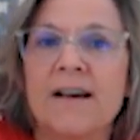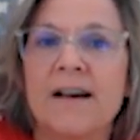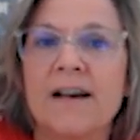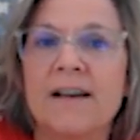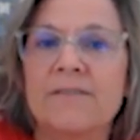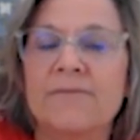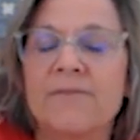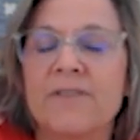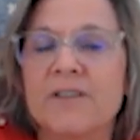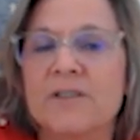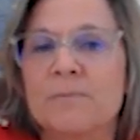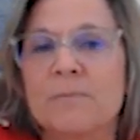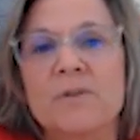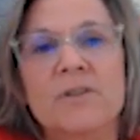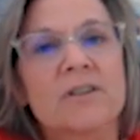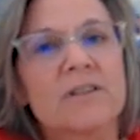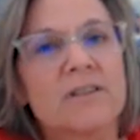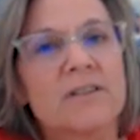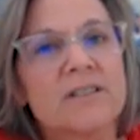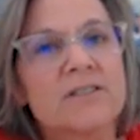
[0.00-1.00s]
on
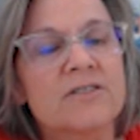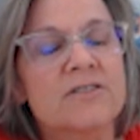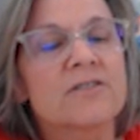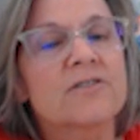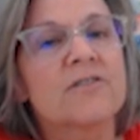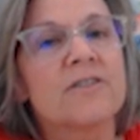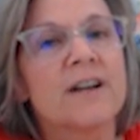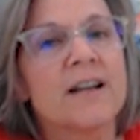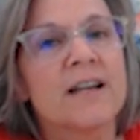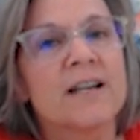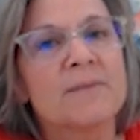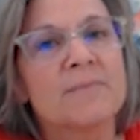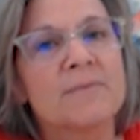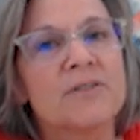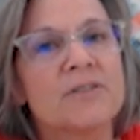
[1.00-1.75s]
Facebook or Instagram.